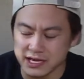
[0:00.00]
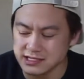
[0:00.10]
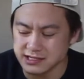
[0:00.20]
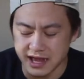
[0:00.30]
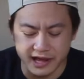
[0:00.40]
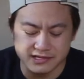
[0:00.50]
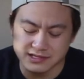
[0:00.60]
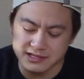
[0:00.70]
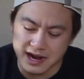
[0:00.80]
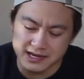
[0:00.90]
It's
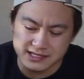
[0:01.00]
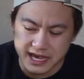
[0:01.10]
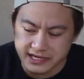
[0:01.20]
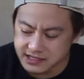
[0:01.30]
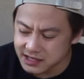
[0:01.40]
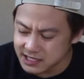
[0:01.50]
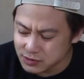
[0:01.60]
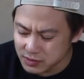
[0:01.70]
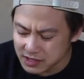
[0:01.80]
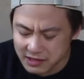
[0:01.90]
like kind of tasteless,
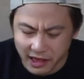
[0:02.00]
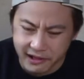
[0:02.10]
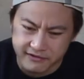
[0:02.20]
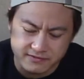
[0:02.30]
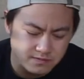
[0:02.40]
really like